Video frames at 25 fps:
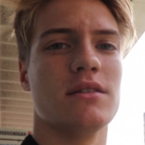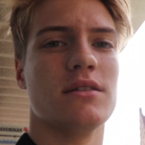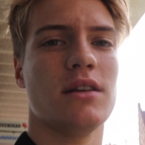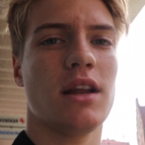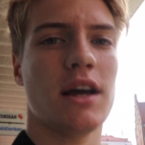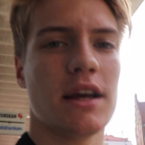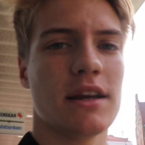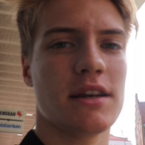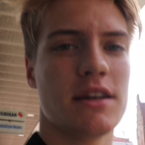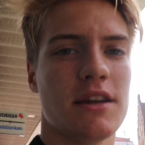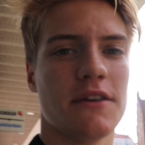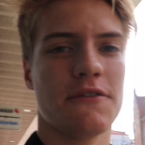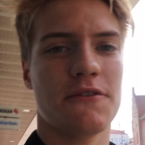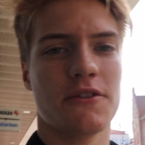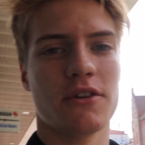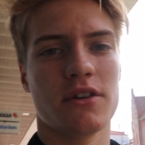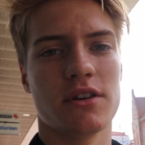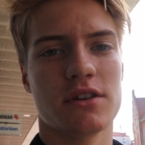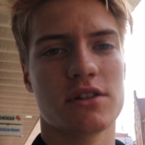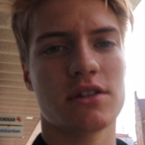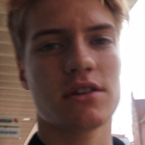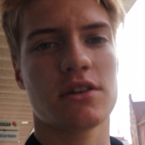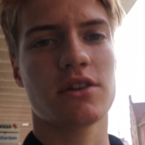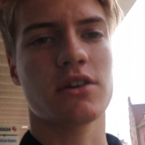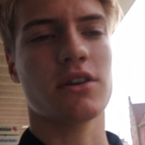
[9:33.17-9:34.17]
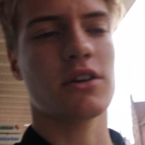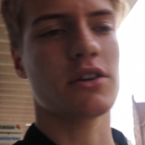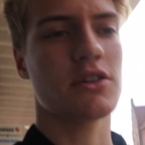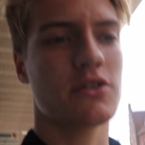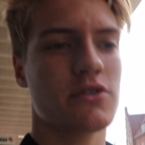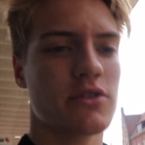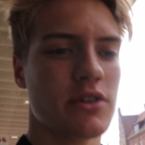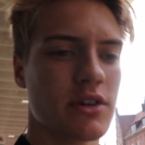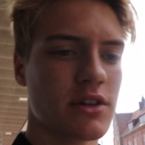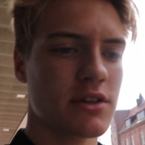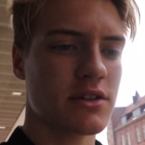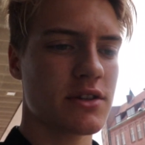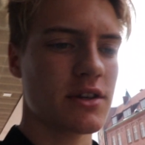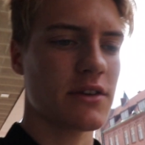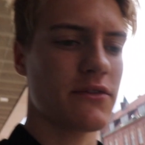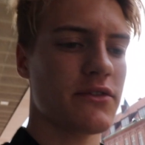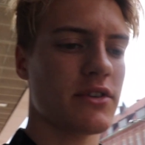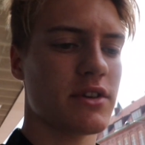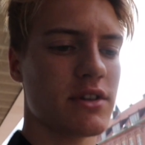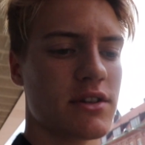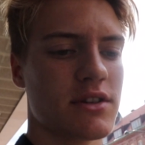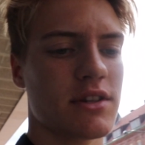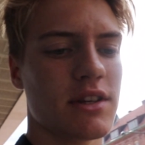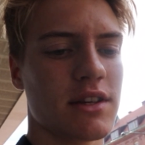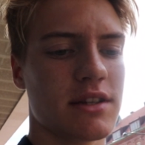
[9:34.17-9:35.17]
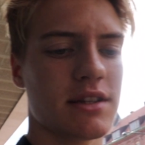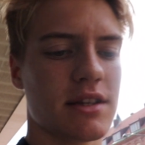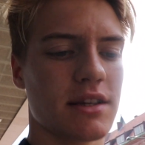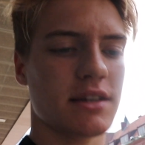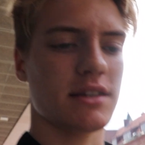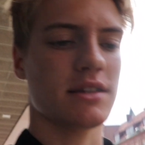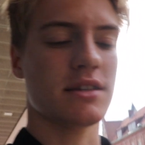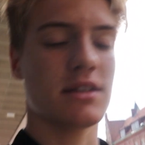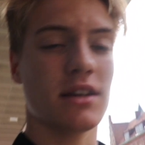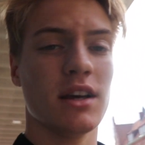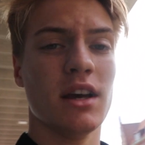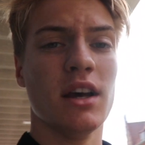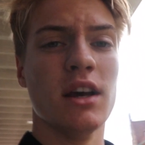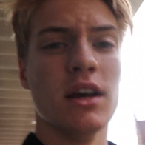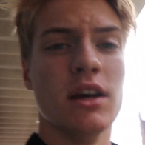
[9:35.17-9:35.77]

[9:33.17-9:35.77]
like different countries, different cities.